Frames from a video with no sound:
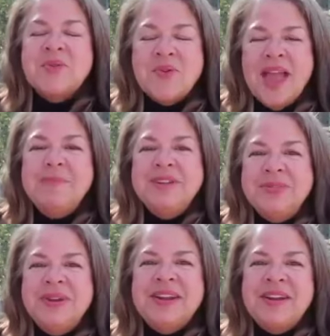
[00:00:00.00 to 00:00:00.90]
Right
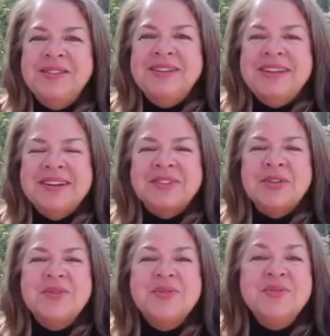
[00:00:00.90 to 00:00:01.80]
between our own
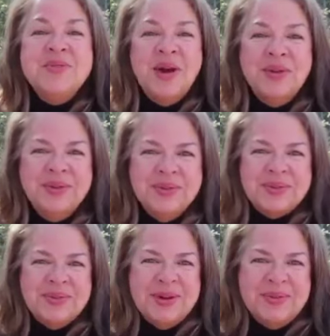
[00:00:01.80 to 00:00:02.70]
ears, who
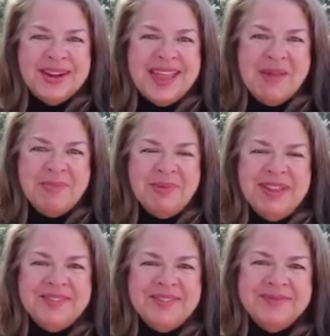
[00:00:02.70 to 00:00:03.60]
knows what we're
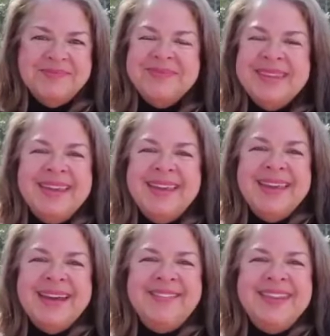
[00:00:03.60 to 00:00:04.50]
capable of?
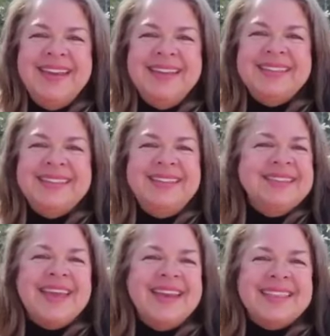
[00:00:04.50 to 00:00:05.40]
I mean,
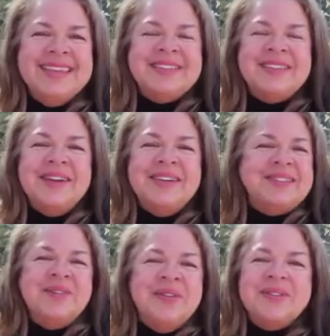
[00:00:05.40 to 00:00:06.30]
these kind of things,
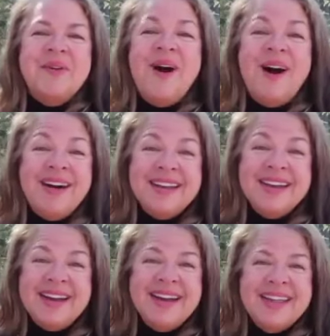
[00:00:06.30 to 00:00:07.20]
stories go on
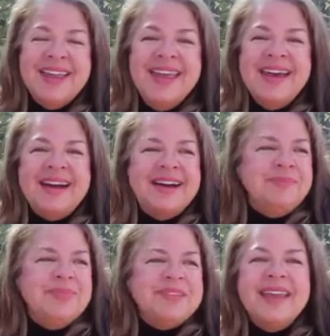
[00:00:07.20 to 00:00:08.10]
and on.
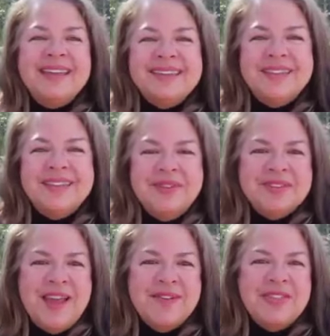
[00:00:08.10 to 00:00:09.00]
Um, scientists have
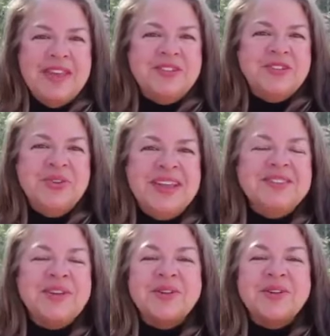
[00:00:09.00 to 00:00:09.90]
discovered that
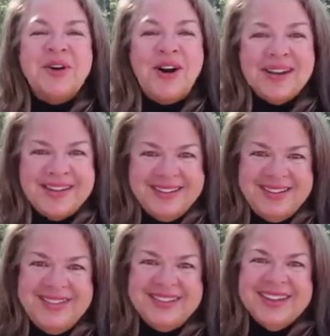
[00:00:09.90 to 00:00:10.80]
trees are talking
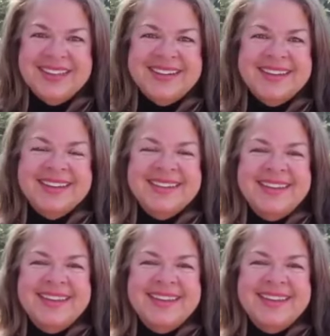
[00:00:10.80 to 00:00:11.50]
to each other,